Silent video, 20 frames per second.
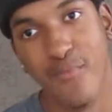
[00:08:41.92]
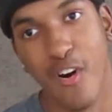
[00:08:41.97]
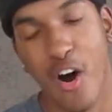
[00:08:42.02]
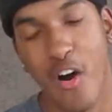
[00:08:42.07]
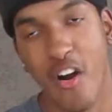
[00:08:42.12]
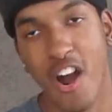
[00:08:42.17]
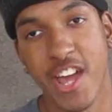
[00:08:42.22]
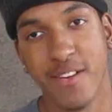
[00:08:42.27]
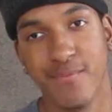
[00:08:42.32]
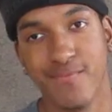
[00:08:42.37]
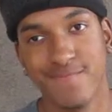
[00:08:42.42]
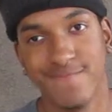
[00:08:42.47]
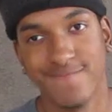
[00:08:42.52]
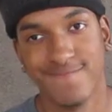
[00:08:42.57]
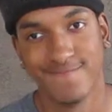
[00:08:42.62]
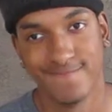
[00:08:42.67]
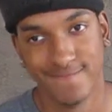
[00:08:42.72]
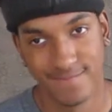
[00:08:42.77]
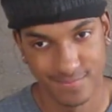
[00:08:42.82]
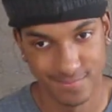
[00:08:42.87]
All right.
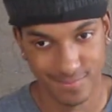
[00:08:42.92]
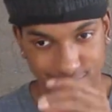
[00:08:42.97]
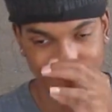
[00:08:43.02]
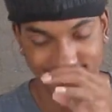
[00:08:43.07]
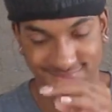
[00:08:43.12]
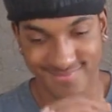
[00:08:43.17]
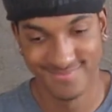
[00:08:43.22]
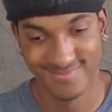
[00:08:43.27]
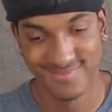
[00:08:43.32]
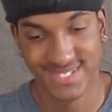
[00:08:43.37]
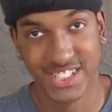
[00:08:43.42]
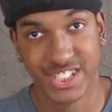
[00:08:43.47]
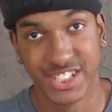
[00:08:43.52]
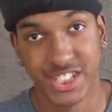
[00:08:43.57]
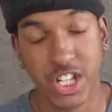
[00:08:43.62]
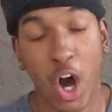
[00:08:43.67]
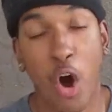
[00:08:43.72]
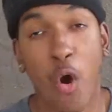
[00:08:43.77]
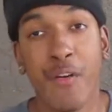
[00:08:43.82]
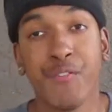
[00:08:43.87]

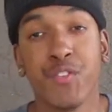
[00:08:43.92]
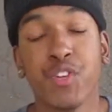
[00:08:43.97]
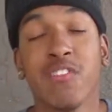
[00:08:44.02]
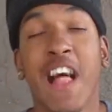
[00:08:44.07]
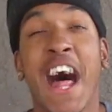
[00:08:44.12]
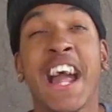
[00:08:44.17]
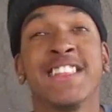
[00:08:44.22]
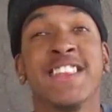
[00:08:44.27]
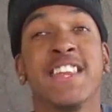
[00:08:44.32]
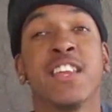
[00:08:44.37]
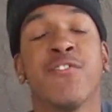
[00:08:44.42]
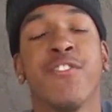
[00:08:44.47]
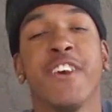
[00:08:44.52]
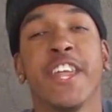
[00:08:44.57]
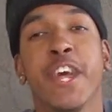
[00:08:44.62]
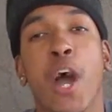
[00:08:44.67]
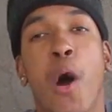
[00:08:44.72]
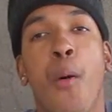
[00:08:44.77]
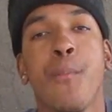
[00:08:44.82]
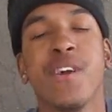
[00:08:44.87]
So if you like this
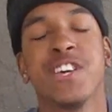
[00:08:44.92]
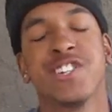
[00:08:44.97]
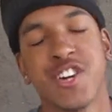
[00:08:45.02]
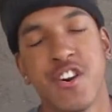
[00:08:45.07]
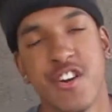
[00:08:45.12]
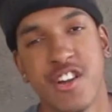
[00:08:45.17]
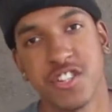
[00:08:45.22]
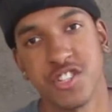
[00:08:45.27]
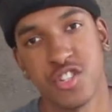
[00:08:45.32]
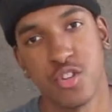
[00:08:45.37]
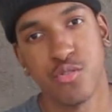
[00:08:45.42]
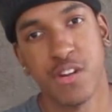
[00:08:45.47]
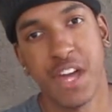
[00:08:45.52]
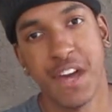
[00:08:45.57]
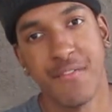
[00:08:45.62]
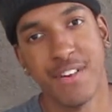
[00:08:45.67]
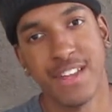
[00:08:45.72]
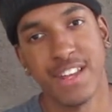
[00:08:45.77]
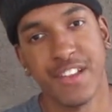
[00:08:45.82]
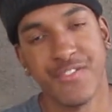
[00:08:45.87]
video, be sure that you
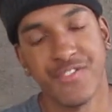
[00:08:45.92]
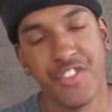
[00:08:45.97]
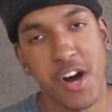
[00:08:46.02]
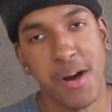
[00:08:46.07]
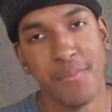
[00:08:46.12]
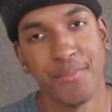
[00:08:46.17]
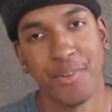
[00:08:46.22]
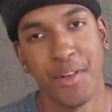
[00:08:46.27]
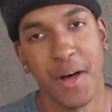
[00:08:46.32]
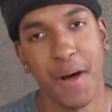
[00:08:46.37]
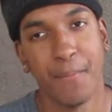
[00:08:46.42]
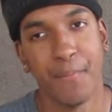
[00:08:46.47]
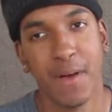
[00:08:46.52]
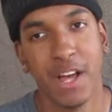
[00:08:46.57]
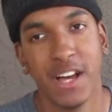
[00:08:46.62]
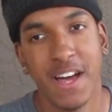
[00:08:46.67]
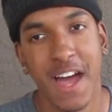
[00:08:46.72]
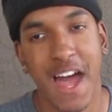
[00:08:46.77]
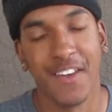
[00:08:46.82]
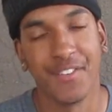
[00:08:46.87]
give it a thumbs up
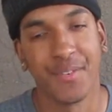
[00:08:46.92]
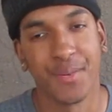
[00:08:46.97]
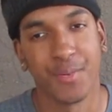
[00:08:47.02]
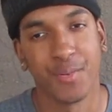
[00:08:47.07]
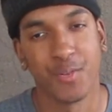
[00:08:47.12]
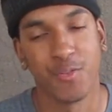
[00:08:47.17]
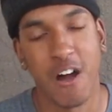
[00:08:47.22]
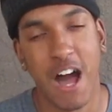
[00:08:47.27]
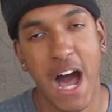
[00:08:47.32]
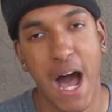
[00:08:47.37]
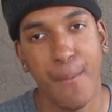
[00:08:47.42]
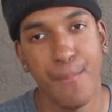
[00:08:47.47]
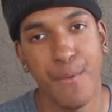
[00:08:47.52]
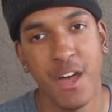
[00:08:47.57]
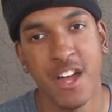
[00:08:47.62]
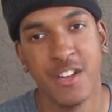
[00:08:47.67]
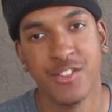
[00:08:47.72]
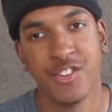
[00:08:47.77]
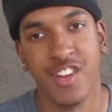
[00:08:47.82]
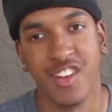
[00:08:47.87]
and subscribe
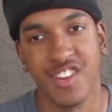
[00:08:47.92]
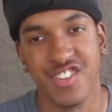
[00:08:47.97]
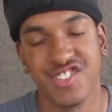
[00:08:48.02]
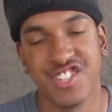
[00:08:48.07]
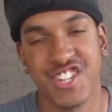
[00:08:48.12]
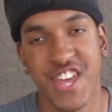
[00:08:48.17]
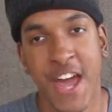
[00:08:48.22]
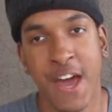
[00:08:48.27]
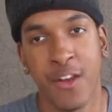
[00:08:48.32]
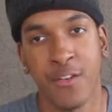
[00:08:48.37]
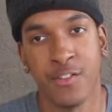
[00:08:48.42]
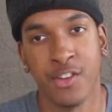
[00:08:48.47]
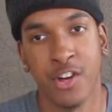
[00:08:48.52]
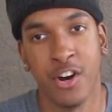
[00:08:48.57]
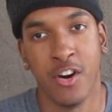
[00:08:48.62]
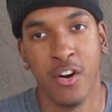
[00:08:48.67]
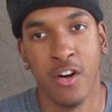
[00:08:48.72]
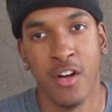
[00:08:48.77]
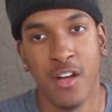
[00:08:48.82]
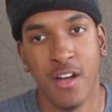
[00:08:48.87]
to the channel,
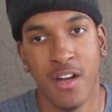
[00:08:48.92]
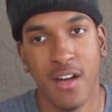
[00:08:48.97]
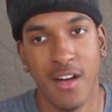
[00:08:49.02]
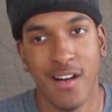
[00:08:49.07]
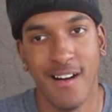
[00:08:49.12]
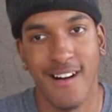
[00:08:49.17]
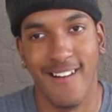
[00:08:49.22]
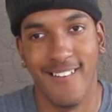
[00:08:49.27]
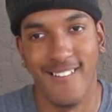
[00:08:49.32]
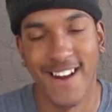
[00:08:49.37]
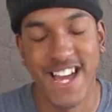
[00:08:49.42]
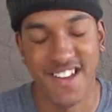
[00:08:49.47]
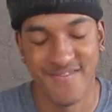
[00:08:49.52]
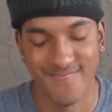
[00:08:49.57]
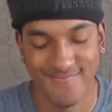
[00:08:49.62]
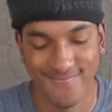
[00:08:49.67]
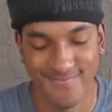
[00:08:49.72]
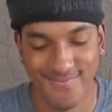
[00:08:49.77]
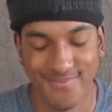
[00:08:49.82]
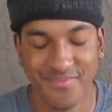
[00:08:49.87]
y'all. All right.
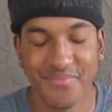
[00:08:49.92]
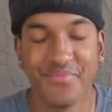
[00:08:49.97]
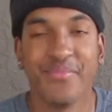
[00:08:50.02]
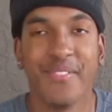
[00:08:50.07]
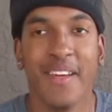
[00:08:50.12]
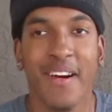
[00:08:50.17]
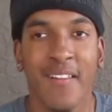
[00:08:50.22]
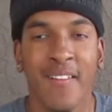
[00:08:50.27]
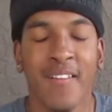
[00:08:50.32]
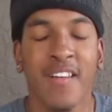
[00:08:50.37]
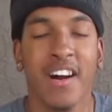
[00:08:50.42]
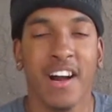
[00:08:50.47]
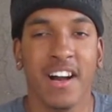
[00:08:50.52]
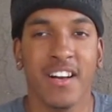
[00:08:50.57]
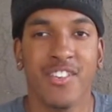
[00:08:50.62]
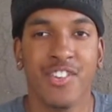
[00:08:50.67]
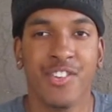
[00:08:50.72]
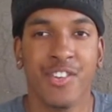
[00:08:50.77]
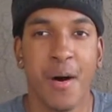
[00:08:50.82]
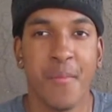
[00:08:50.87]

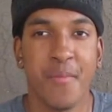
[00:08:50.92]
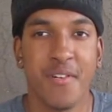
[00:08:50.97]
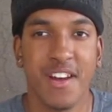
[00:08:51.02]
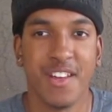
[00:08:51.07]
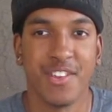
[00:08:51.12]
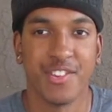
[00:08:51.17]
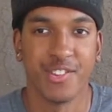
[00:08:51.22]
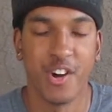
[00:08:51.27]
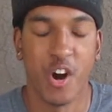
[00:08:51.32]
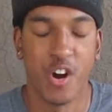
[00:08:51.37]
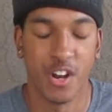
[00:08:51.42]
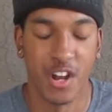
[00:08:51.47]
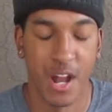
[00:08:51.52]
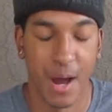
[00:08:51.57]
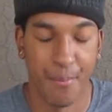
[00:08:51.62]
Look, summer has started.